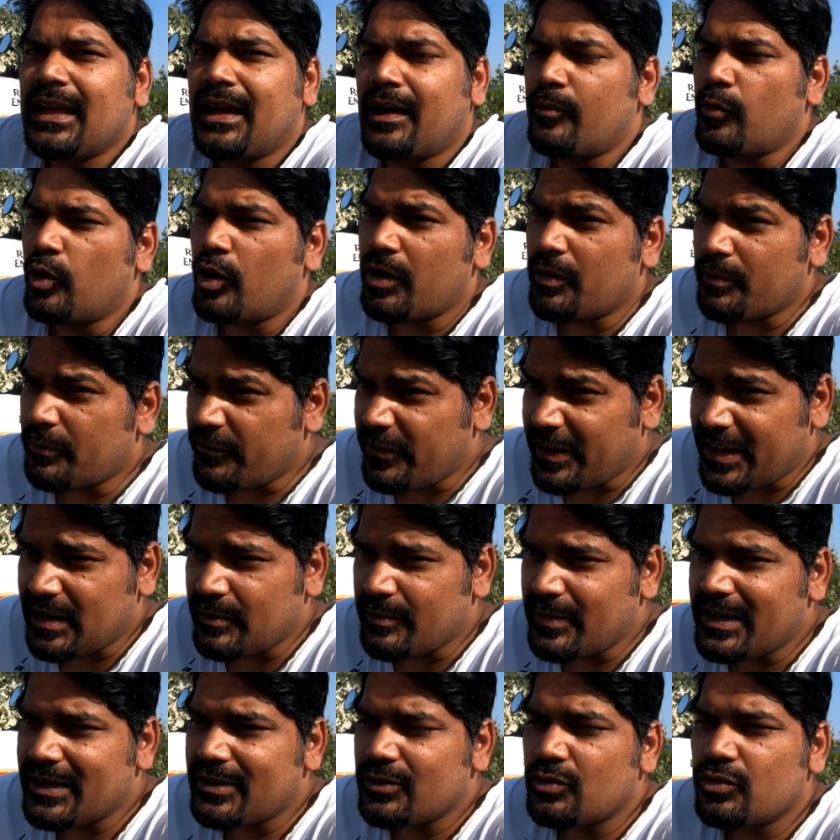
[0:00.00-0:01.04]
I'm not a very
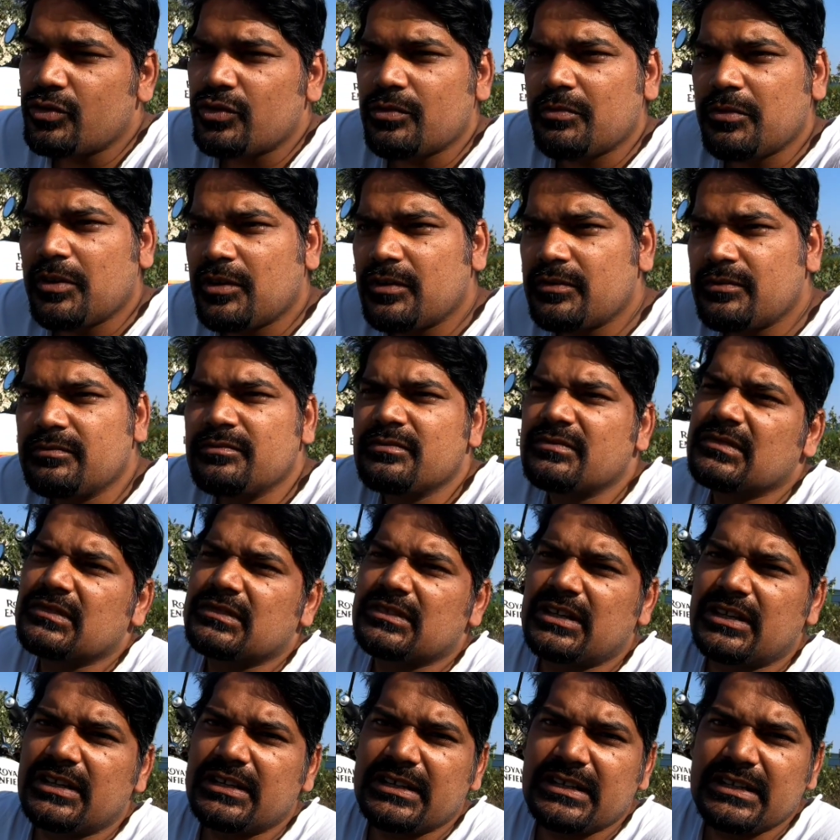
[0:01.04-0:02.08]
big
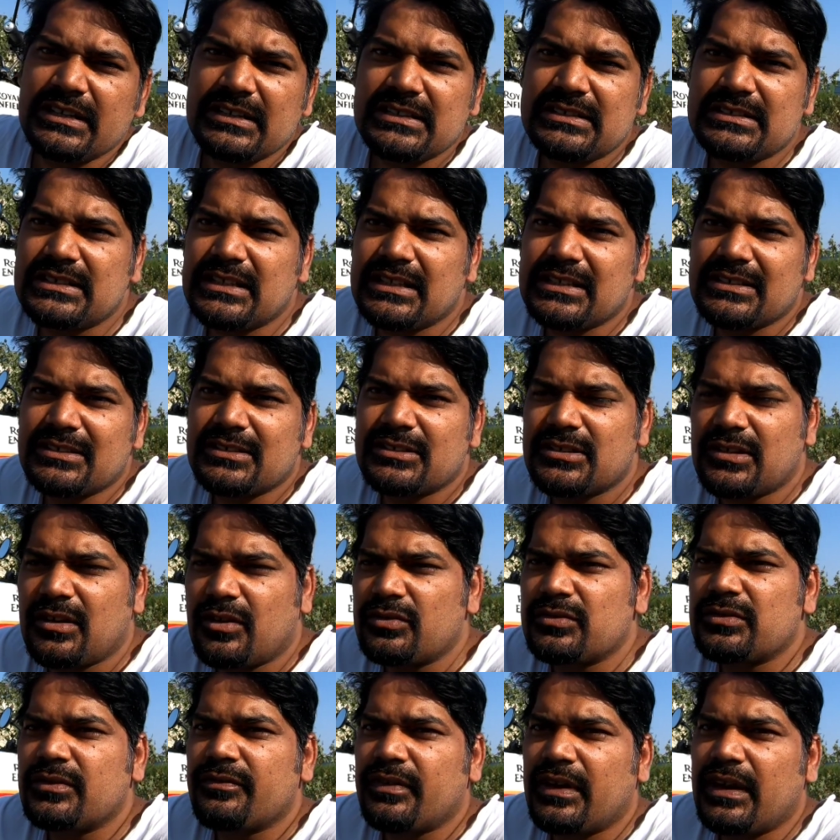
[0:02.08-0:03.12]
YouTuber.
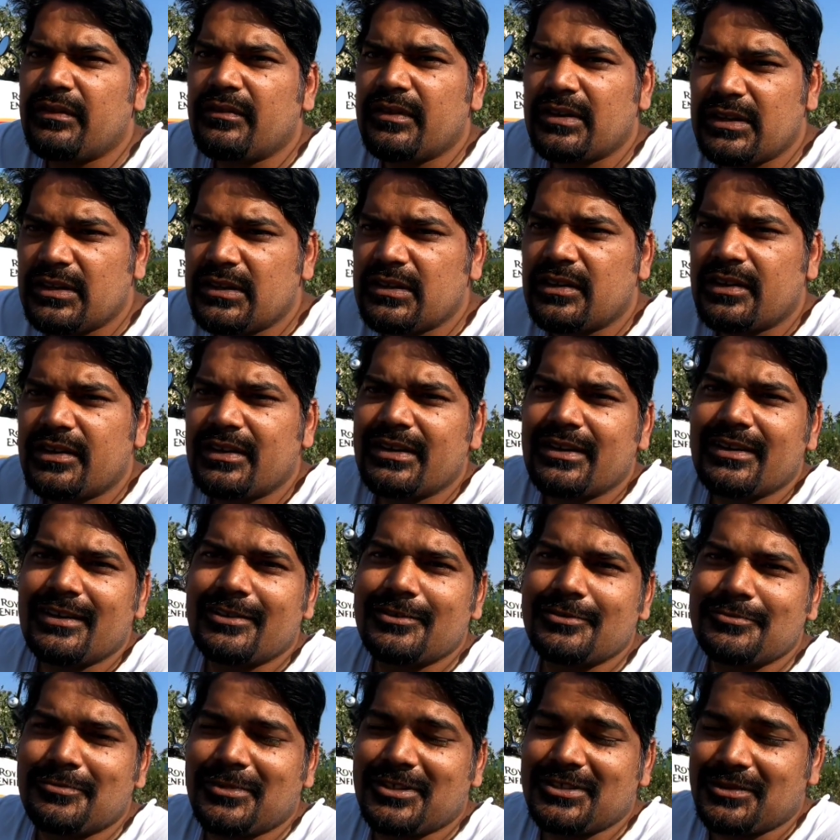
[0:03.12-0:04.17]
36,500 currently
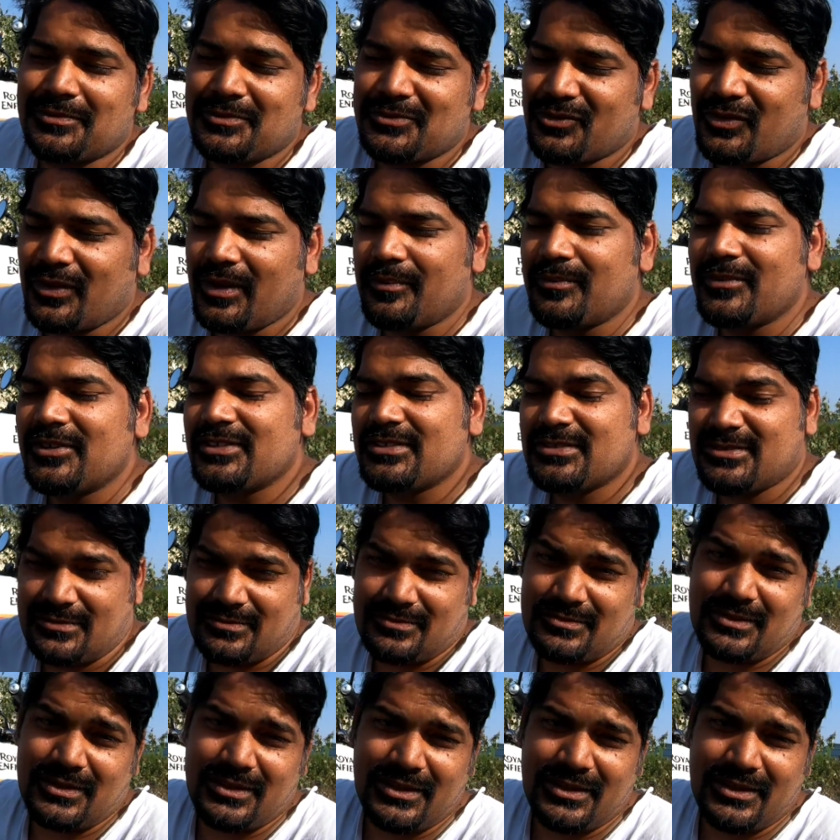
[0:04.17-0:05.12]
is my subscribers.